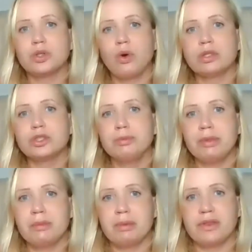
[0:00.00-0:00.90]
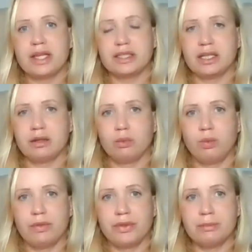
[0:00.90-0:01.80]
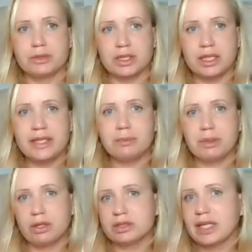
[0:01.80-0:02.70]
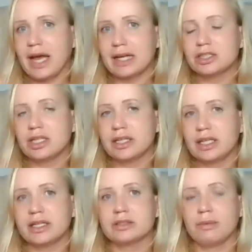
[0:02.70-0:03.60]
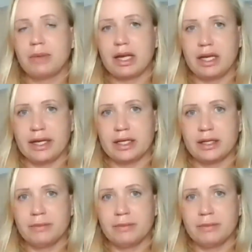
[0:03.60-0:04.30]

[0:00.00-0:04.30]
talk to people that didn't want them to click because they actually clicked on my link.